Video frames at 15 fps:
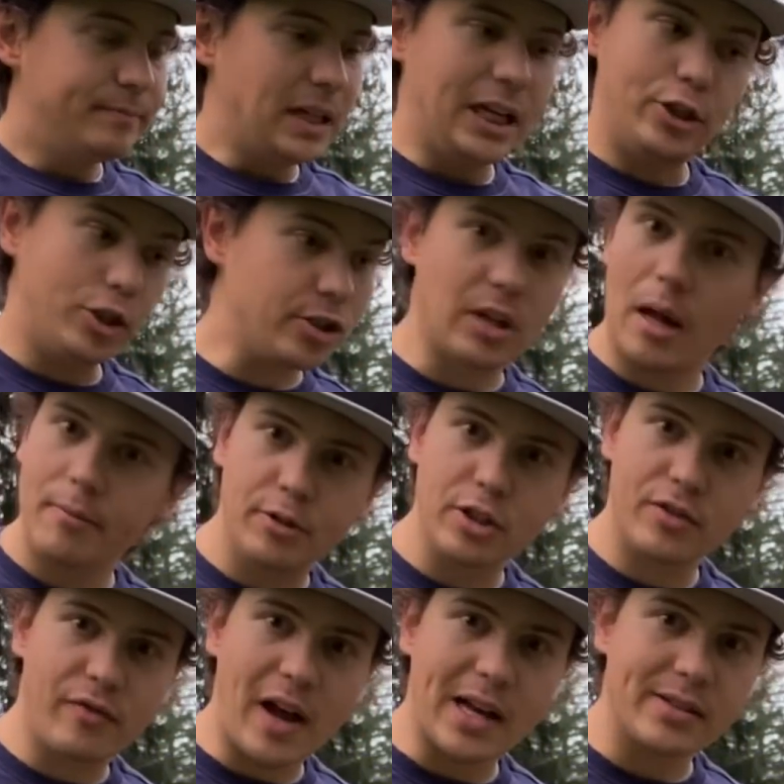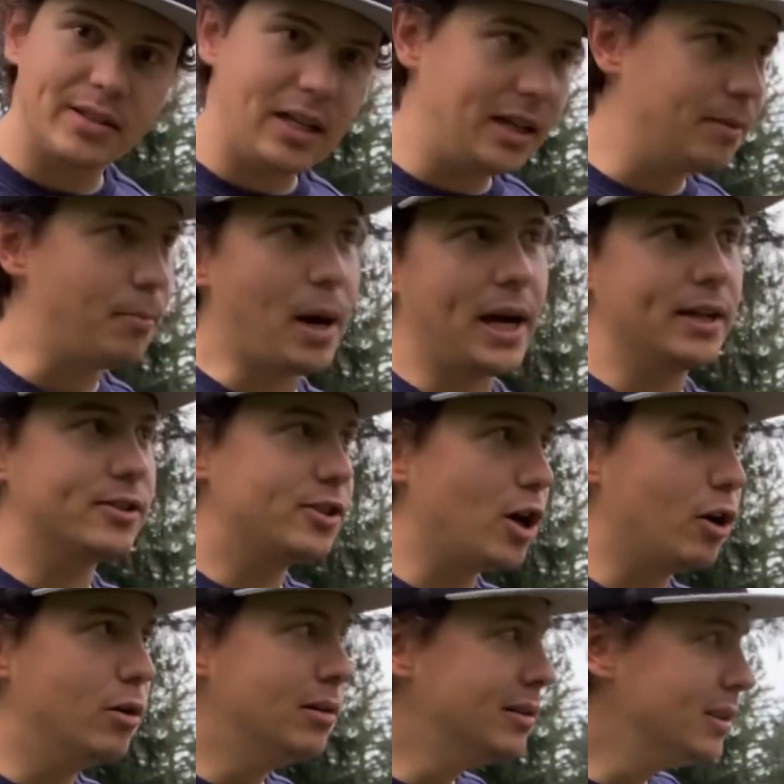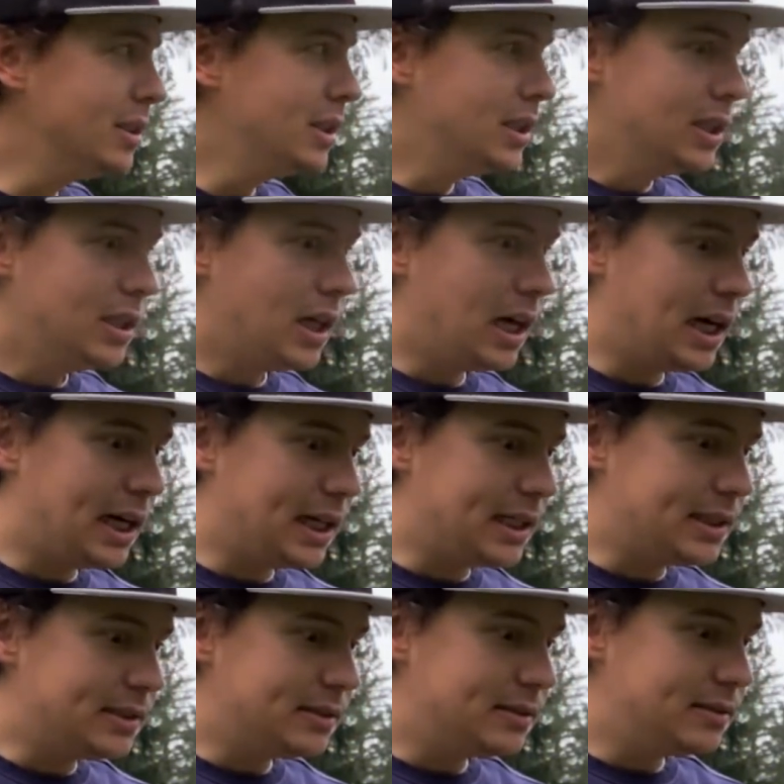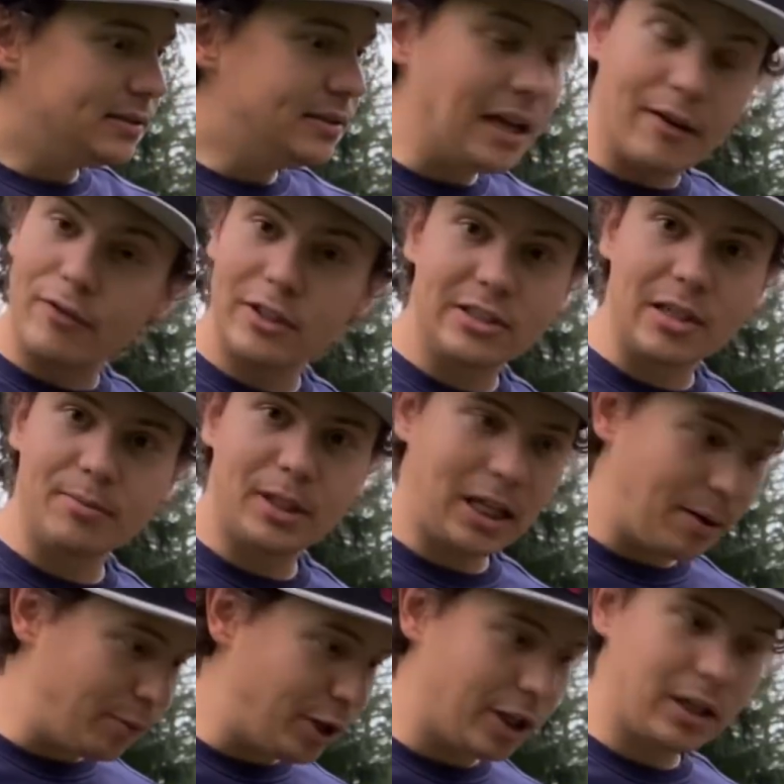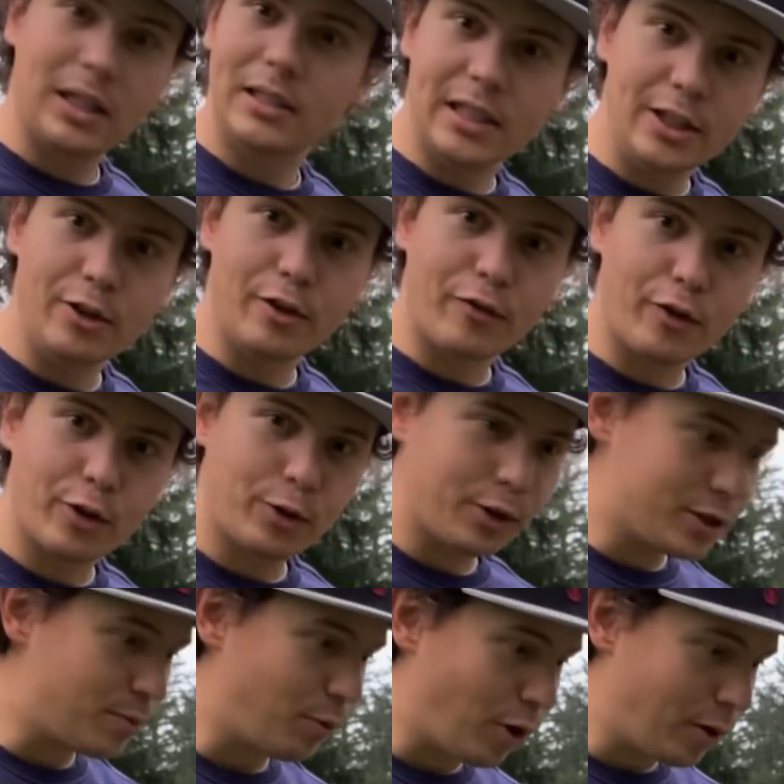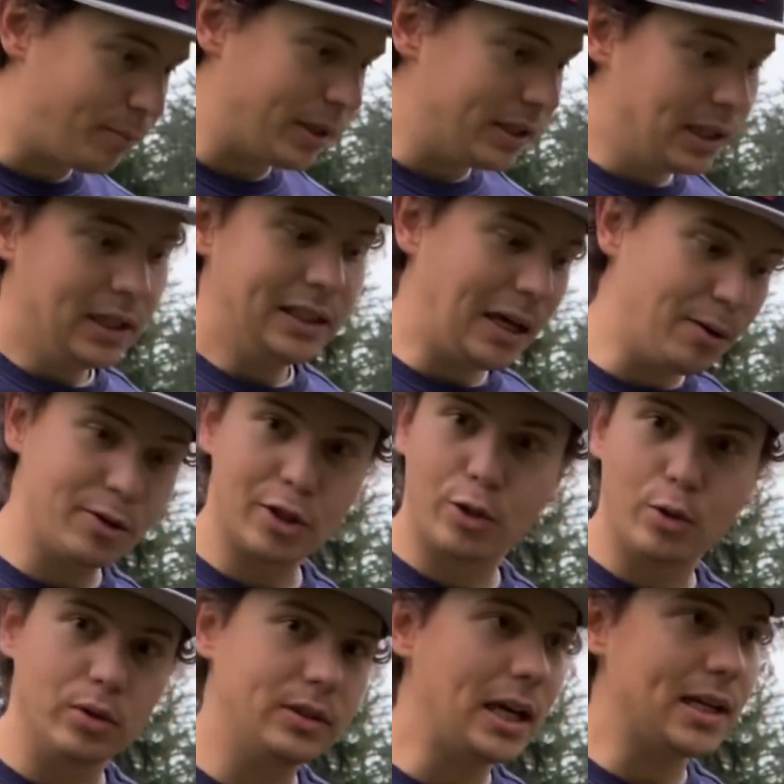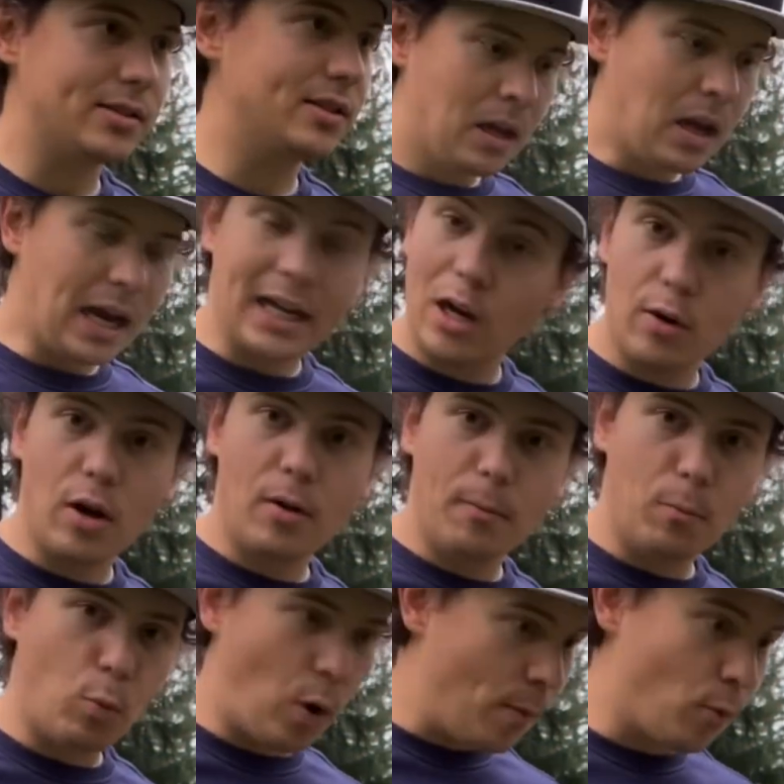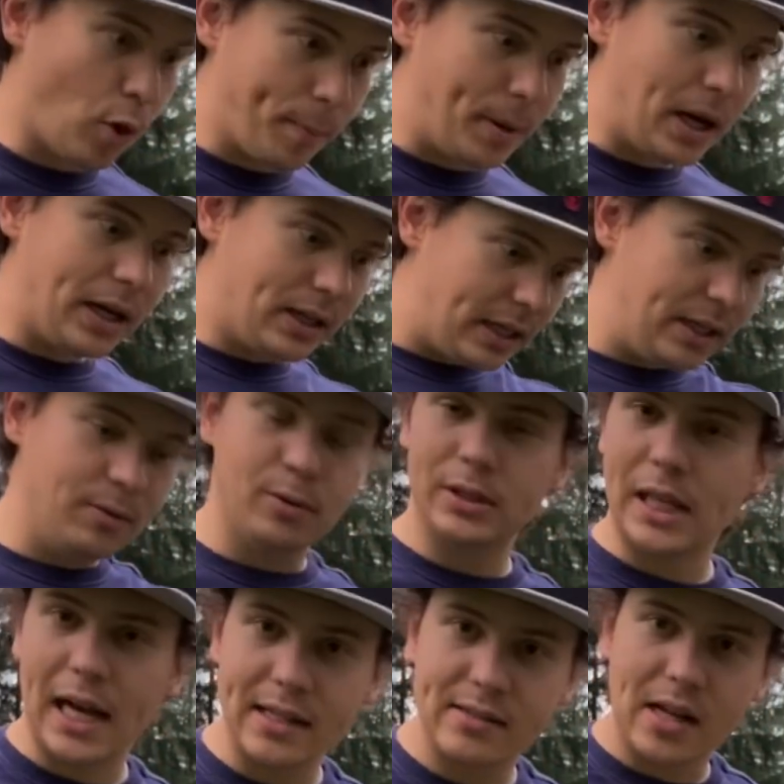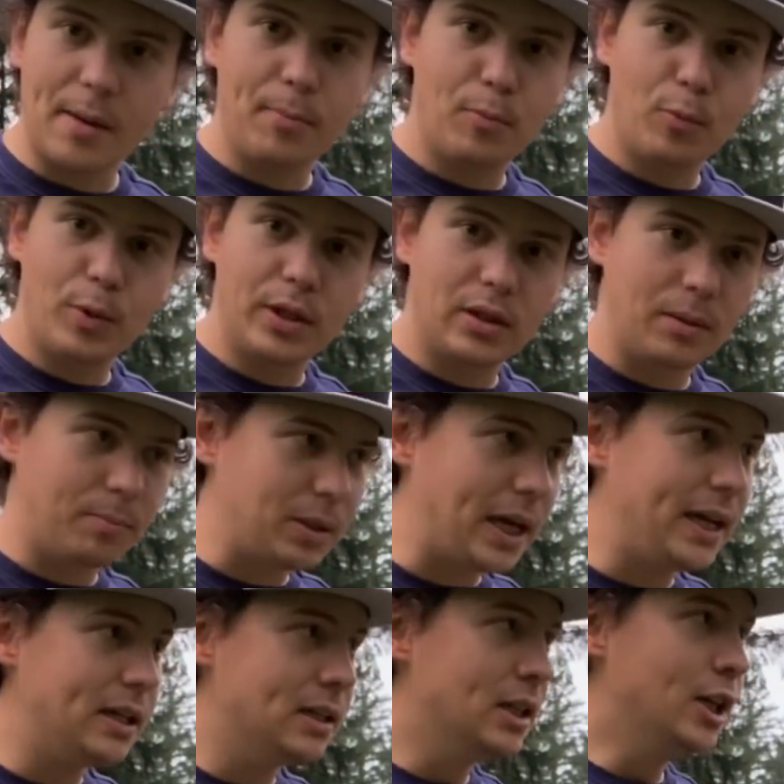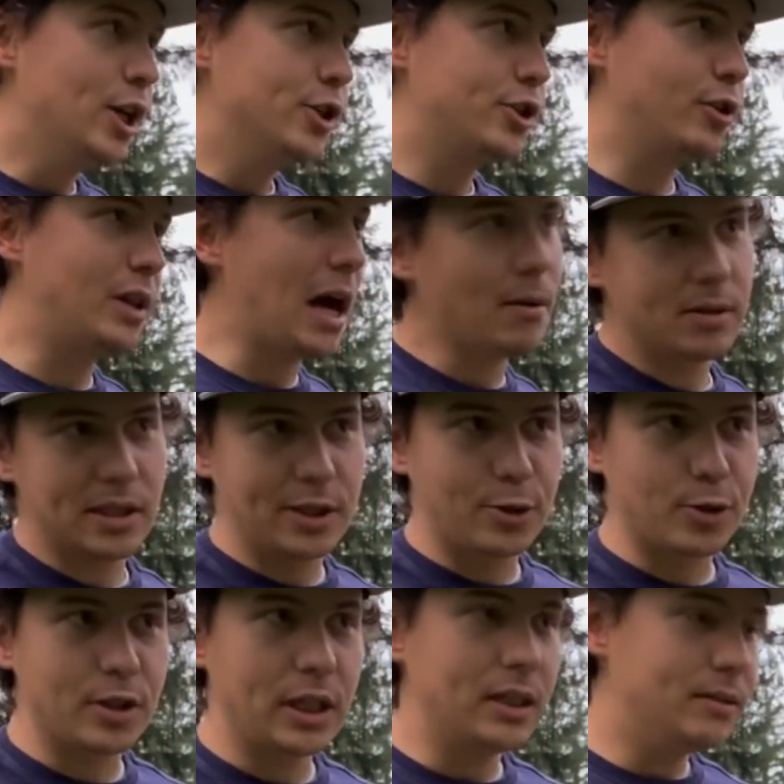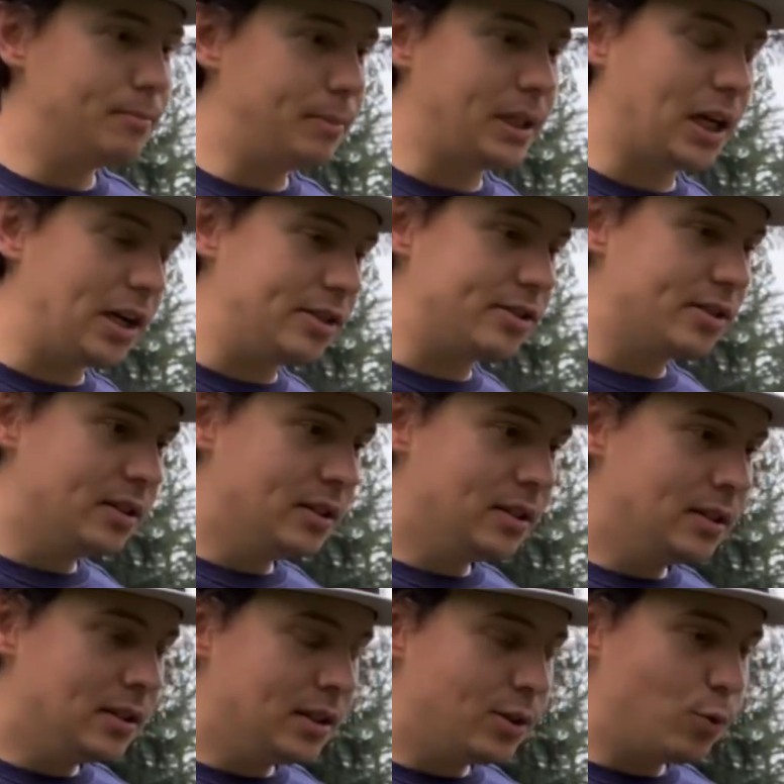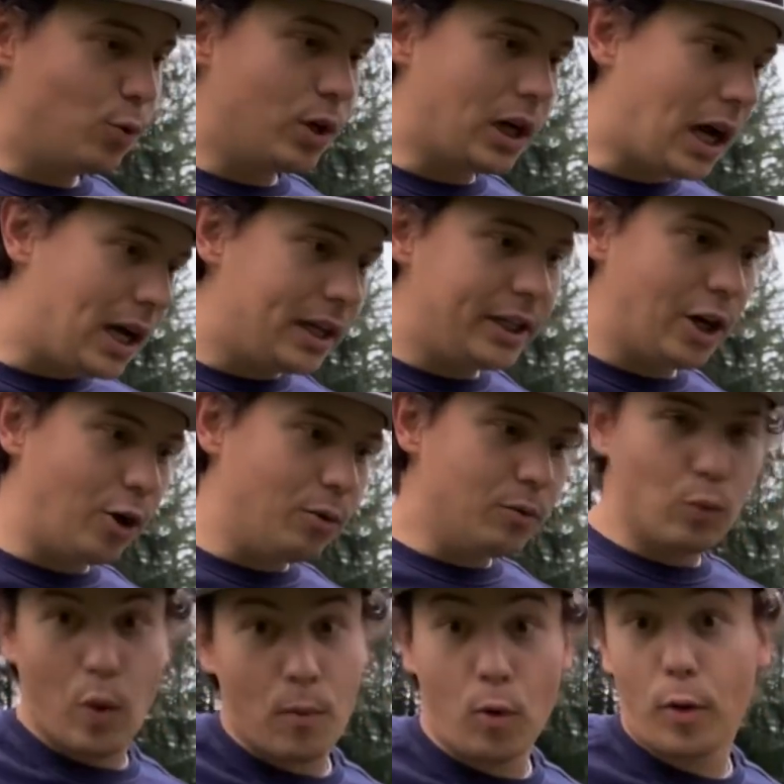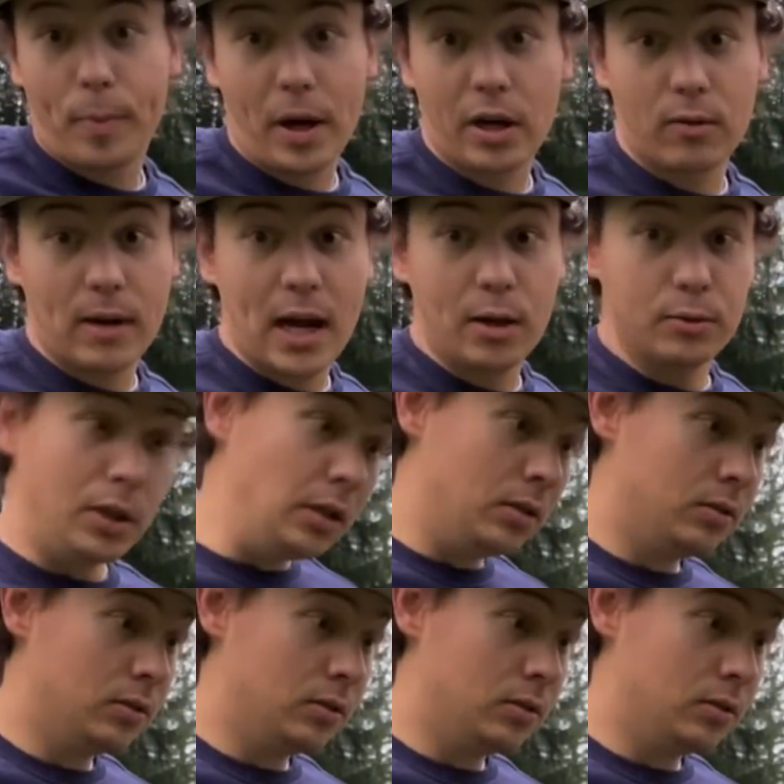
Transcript: it just I'm just fascinated by it. So uh, definitely something I'm going to continue to further explore. But that was a cool test. I got one more putt in with the heads up with the blade, so that was interesting because would I you know one more putt around